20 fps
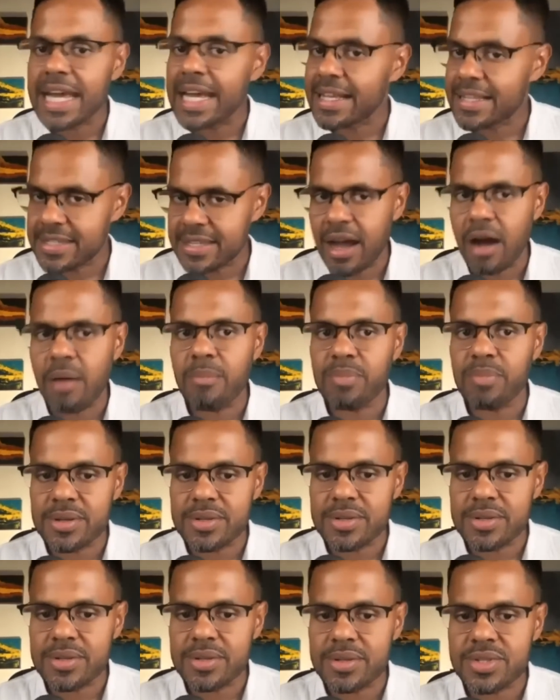
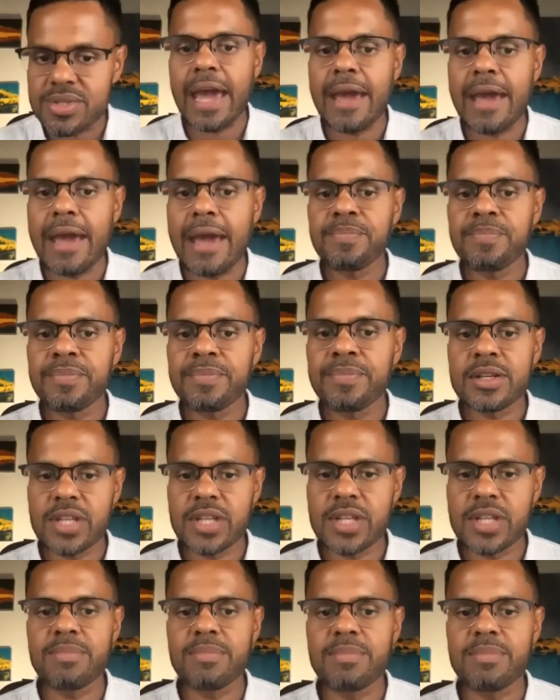examples. Okay, so
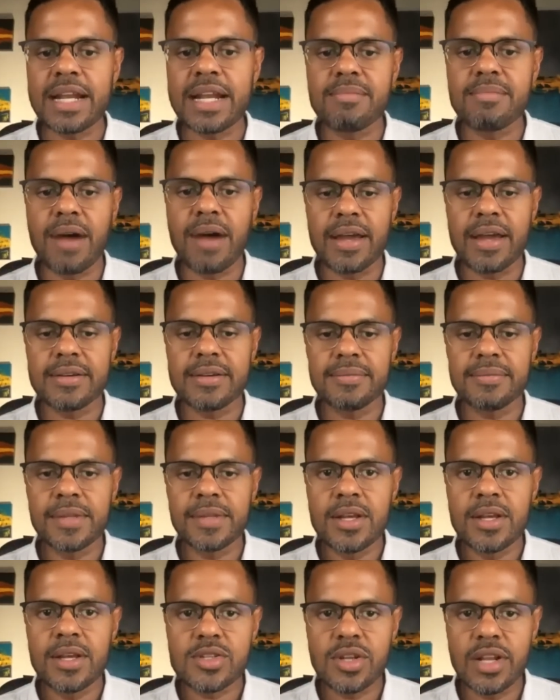keep that in mind.
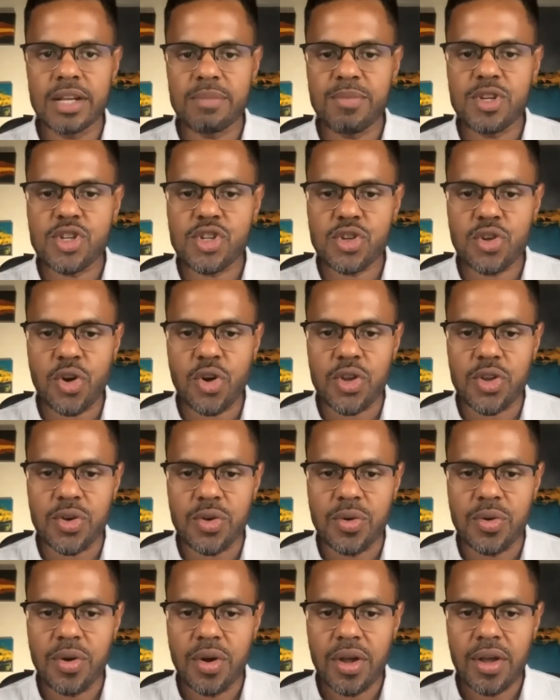So let me show
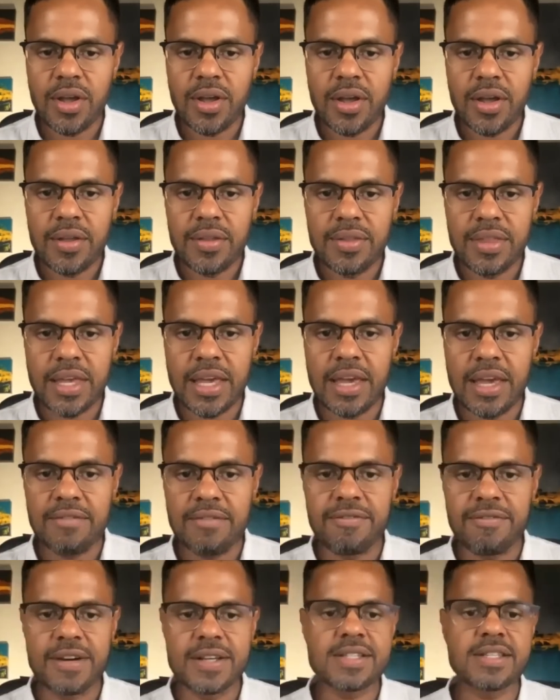you the
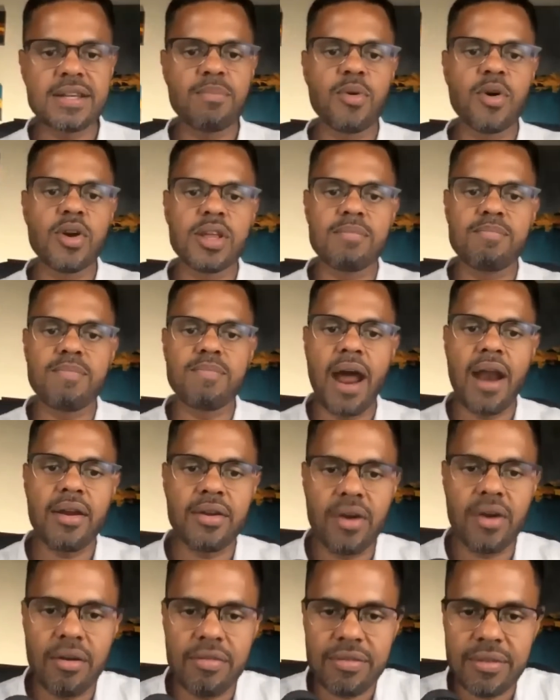first supporting
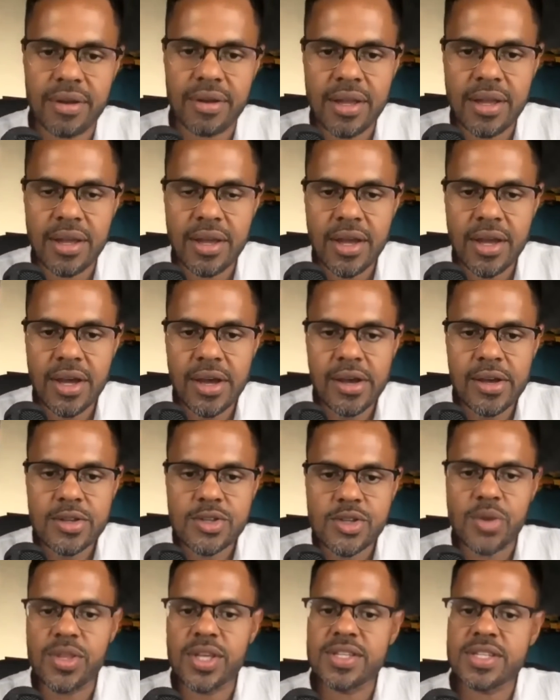paragraph.
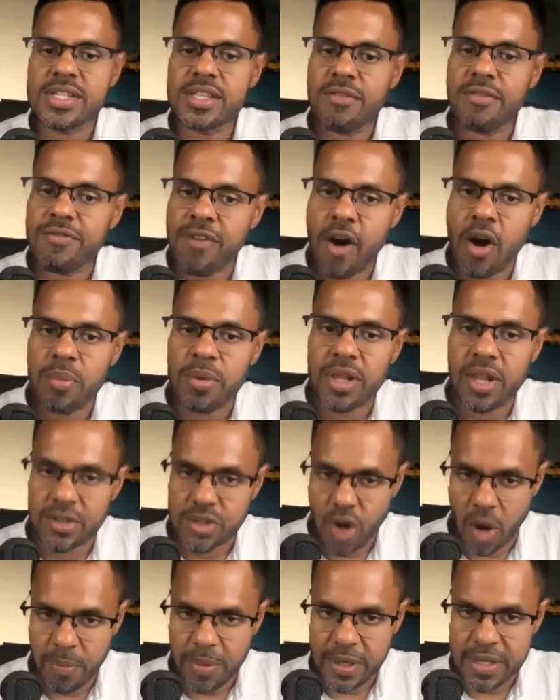So this is the formula,
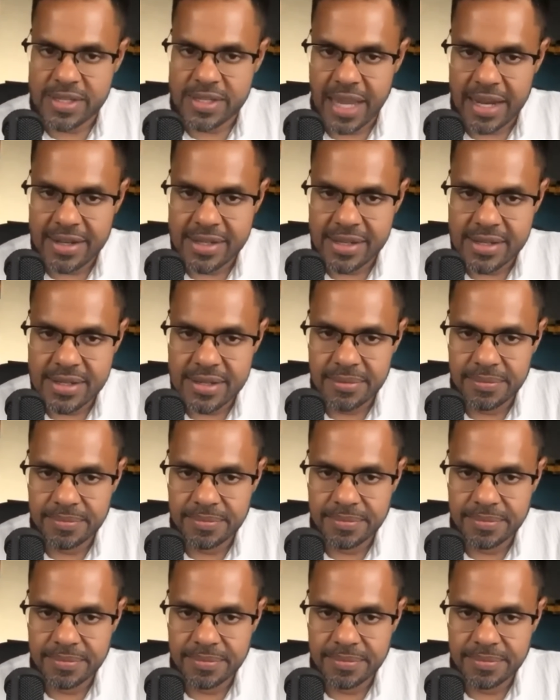topic sentence.